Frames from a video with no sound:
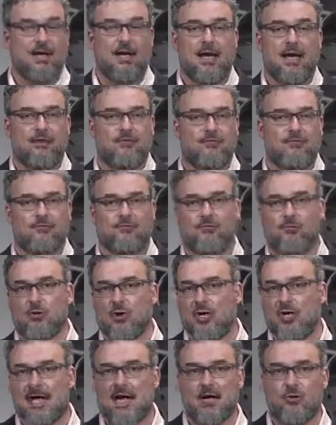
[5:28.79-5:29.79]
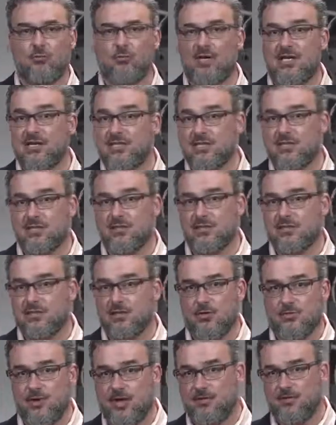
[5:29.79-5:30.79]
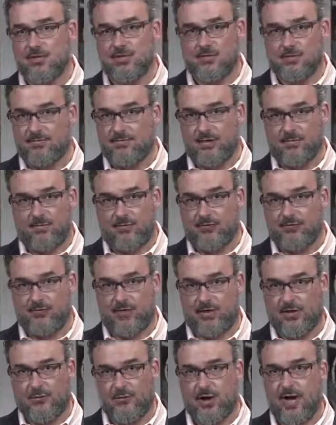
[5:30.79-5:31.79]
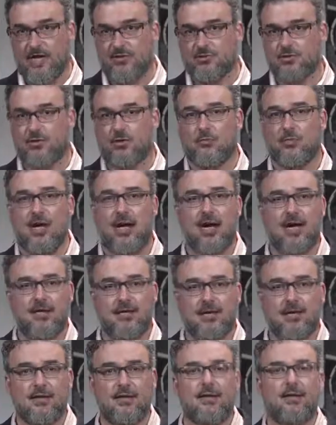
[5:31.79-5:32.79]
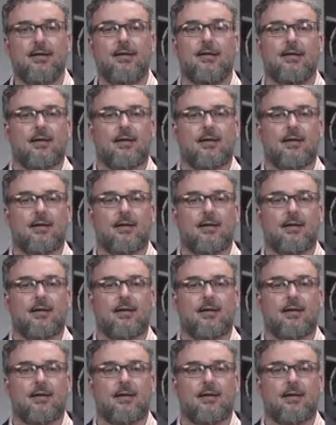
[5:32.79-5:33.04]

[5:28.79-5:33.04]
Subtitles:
And for a lot of reasons, there may be something perfectly rational behind it,